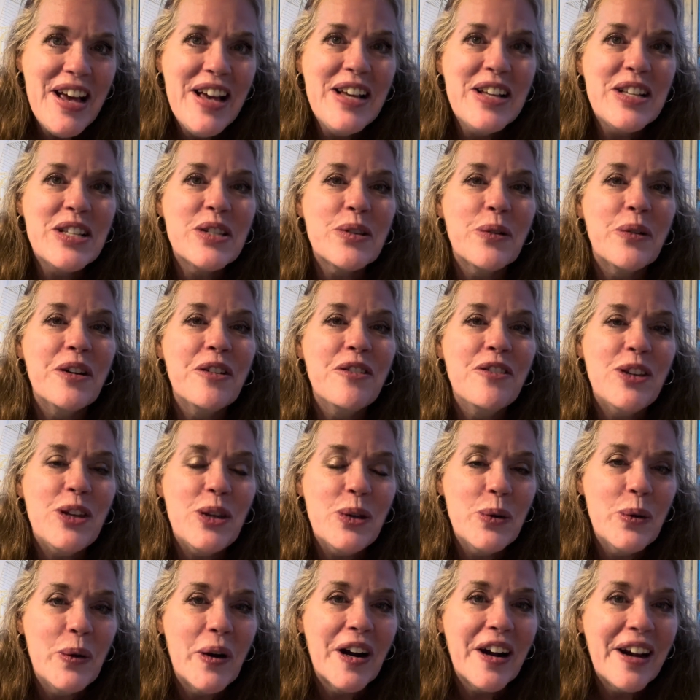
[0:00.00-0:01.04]
So if
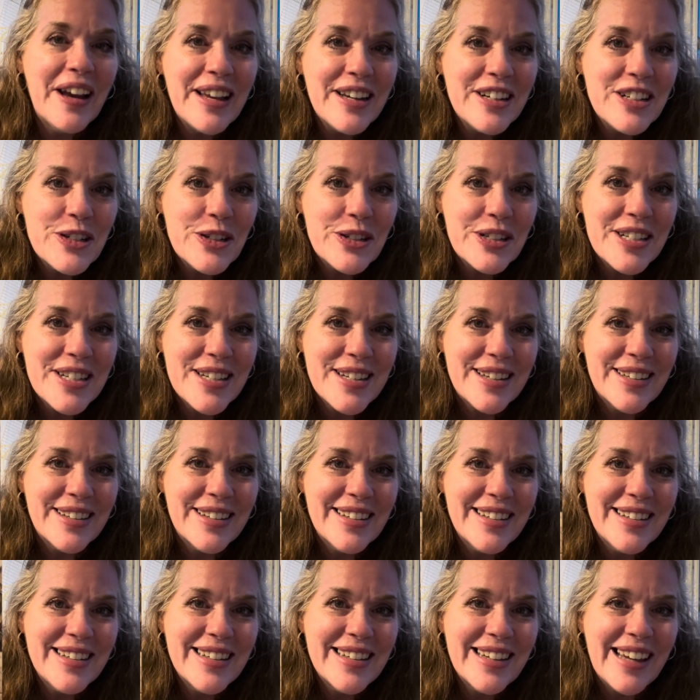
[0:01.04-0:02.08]
you are
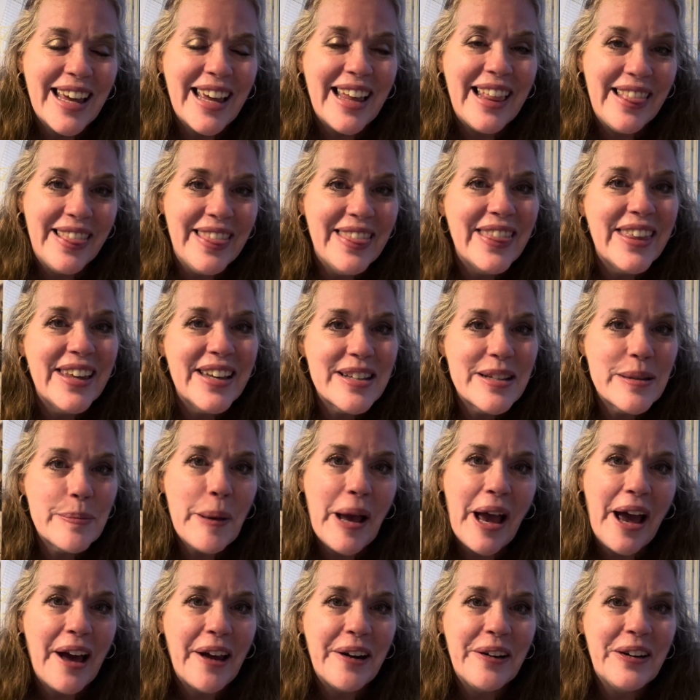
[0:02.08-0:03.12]
interested in this
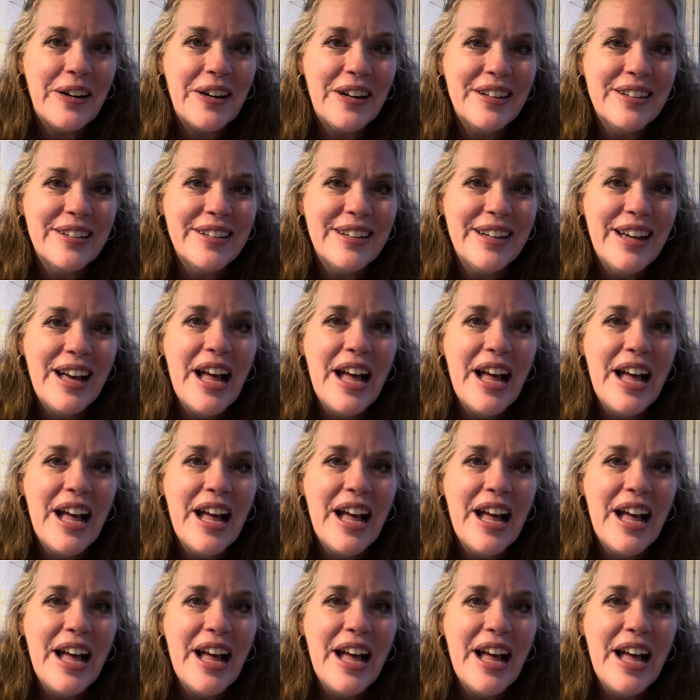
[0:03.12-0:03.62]
pattern,